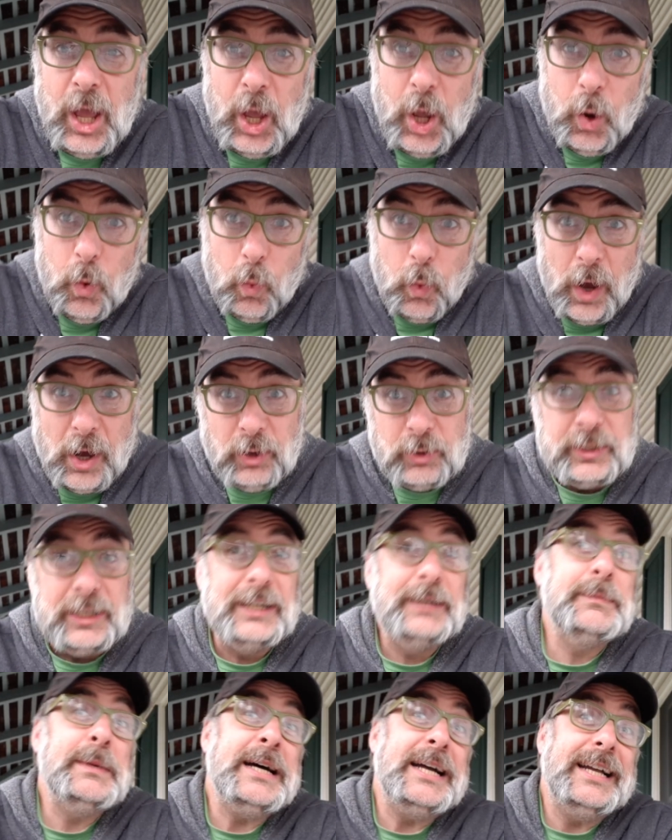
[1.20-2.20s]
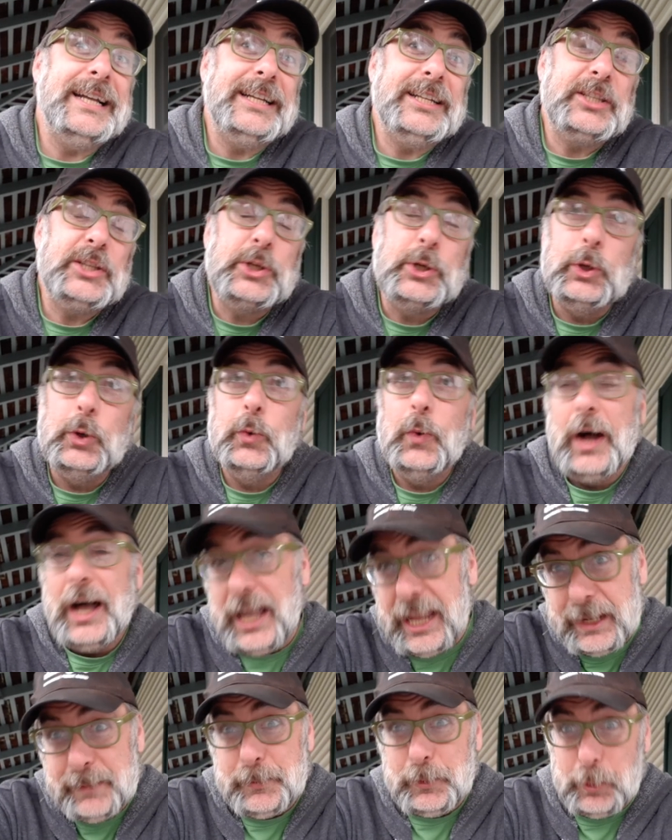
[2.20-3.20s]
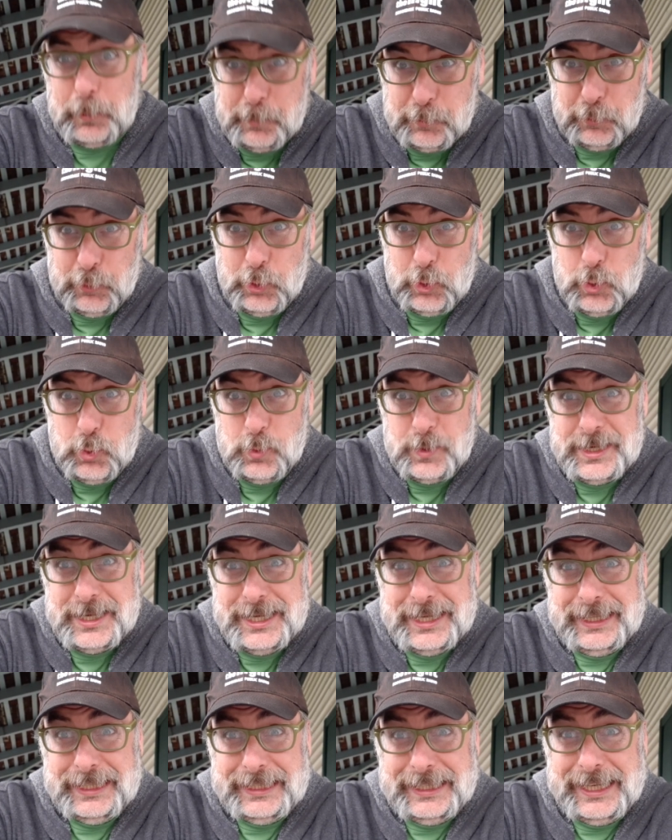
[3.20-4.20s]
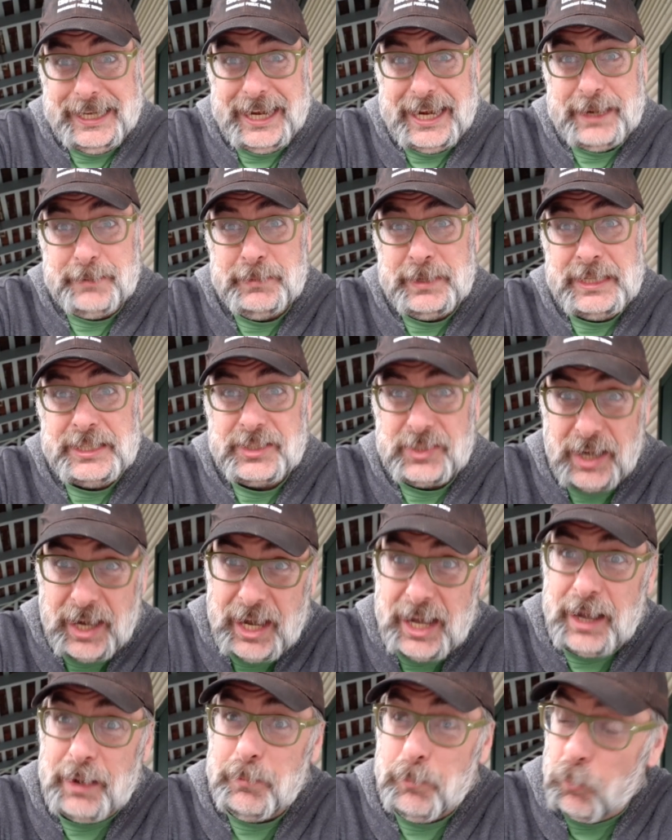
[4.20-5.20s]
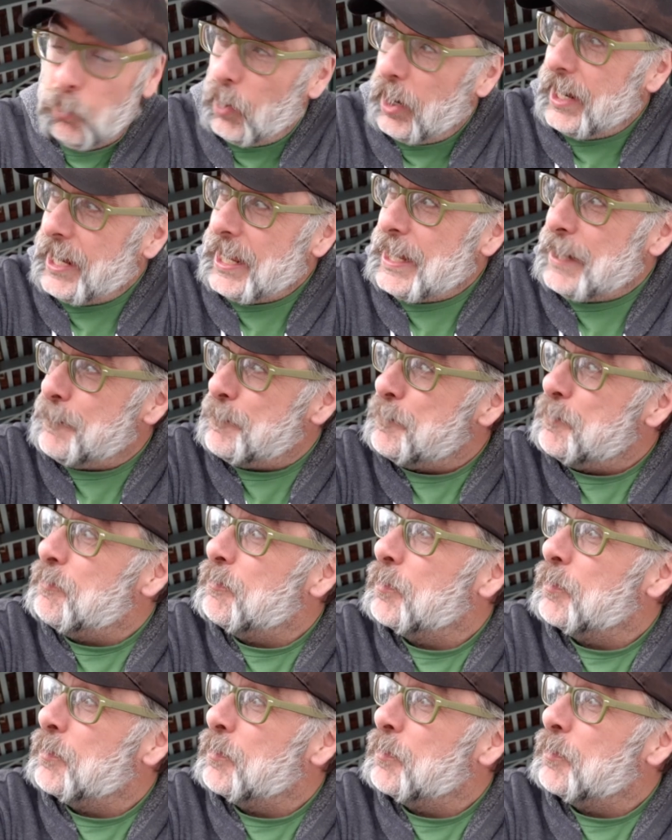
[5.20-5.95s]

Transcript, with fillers: Welcome to HypoBrew. I am Tom Brennan,